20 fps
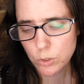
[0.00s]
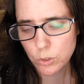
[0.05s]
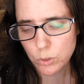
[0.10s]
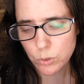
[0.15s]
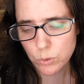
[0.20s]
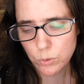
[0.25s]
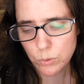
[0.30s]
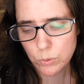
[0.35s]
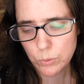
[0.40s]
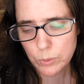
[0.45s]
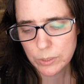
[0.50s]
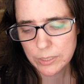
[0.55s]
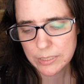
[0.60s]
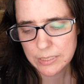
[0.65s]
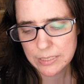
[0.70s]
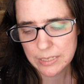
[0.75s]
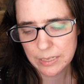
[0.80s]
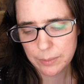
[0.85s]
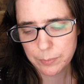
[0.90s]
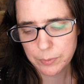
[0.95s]
2
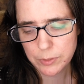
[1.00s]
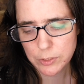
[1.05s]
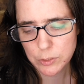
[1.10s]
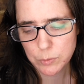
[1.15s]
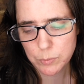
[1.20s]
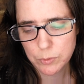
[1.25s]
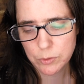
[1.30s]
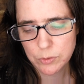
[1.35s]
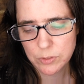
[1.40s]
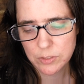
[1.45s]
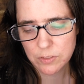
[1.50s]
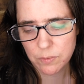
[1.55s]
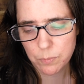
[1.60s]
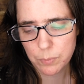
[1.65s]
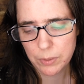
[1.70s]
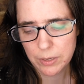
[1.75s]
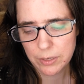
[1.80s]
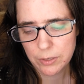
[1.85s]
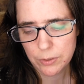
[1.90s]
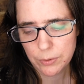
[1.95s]
tablespoons of
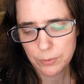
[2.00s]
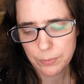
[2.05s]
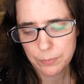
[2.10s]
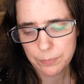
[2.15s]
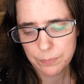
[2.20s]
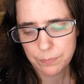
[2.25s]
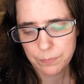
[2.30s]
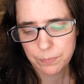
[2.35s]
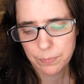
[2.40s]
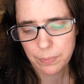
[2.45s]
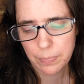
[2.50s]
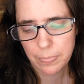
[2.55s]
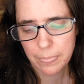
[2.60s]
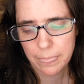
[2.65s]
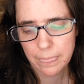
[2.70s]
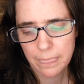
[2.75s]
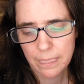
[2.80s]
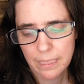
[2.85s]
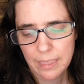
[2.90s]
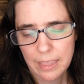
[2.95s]
butter,
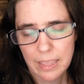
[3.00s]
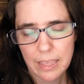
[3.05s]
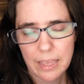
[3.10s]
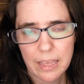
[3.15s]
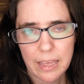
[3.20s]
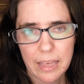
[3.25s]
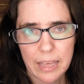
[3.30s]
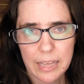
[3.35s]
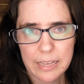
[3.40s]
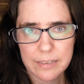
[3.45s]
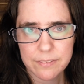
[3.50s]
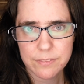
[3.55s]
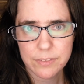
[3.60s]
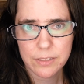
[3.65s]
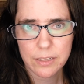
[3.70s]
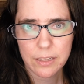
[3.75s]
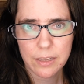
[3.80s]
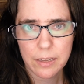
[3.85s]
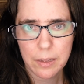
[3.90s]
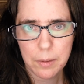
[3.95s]

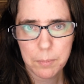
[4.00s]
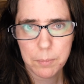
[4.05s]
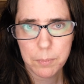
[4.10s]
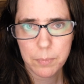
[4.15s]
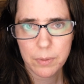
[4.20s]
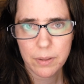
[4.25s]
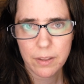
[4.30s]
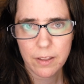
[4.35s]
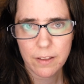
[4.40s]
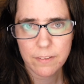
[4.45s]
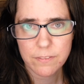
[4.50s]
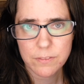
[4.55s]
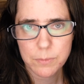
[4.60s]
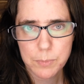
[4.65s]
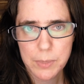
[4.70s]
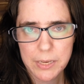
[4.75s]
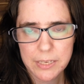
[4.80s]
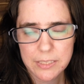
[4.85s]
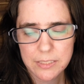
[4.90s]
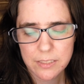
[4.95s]
half a cup of
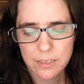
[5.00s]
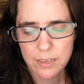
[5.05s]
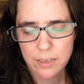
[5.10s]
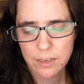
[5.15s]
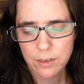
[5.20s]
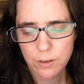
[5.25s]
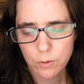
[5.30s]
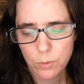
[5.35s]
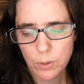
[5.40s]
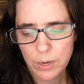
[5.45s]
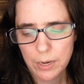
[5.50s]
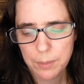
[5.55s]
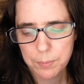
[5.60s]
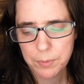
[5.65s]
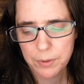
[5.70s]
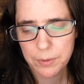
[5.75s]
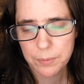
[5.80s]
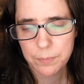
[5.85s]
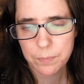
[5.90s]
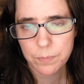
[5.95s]
Mexican
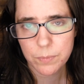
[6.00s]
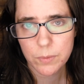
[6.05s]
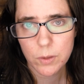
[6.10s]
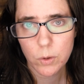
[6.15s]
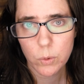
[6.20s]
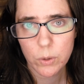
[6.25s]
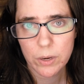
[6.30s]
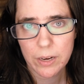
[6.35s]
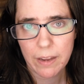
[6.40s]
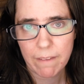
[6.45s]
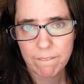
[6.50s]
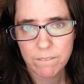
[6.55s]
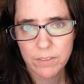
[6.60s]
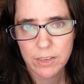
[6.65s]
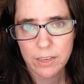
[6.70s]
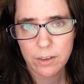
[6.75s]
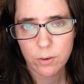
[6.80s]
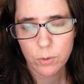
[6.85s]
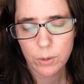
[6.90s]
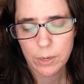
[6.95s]
crema or
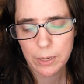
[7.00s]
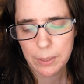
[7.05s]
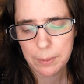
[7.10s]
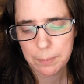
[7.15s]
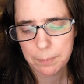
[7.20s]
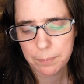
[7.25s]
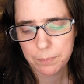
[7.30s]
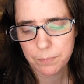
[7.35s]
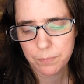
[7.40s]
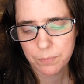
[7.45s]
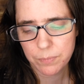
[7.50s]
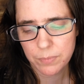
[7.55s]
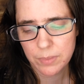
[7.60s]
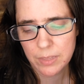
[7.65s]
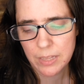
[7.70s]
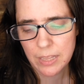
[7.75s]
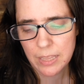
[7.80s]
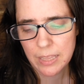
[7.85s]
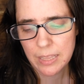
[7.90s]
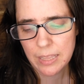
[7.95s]
heavy cream,
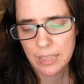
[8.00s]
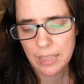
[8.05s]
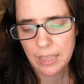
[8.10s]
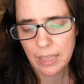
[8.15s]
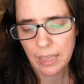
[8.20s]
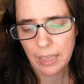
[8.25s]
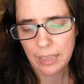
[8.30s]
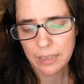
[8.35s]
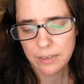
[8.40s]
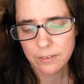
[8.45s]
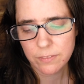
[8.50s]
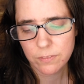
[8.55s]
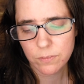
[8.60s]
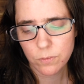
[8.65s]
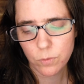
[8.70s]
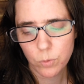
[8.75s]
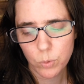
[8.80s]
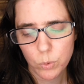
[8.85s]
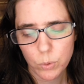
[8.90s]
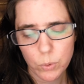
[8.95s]
and
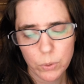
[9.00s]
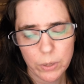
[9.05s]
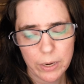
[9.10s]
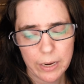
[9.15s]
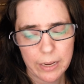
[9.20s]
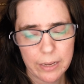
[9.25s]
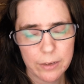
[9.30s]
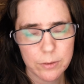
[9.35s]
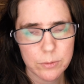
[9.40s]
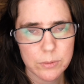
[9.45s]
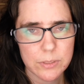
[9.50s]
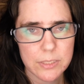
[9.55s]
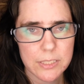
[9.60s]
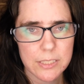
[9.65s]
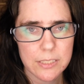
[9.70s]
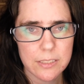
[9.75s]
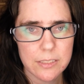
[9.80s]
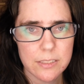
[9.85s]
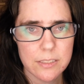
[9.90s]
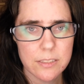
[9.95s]
4
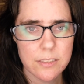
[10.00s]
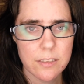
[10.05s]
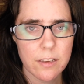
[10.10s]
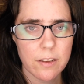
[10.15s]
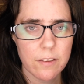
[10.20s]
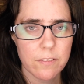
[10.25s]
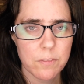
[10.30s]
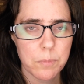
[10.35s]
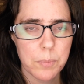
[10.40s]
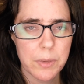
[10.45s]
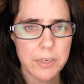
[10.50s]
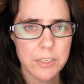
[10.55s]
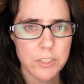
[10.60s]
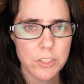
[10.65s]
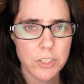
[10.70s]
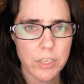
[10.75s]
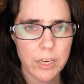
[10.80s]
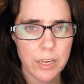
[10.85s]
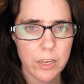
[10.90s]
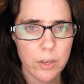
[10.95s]
ounces of
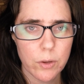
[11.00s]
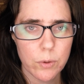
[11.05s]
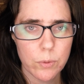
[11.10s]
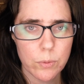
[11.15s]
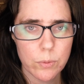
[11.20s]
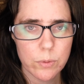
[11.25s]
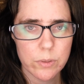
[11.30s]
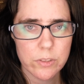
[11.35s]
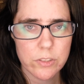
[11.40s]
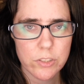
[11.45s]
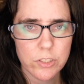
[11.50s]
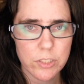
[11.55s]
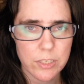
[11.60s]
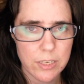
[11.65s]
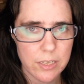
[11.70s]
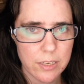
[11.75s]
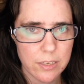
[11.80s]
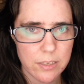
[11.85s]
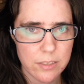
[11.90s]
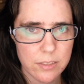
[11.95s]
manchego
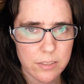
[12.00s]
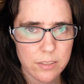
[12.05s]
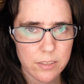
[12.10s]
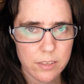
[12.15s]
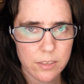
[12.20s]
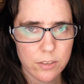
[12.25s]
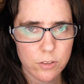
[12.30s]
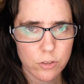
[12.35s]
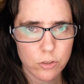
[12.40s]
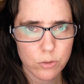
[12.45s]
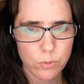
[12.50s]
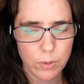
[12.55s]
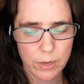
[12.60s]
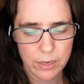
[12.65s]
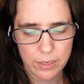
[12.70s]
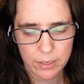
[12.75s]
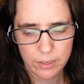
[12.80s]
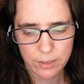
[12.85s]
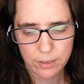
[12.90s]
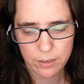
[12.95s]
cheese
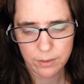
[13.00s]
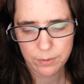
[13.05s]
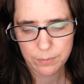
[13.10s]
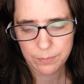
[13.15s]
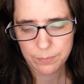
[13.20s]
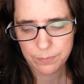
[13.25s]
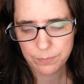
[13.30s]
shredded.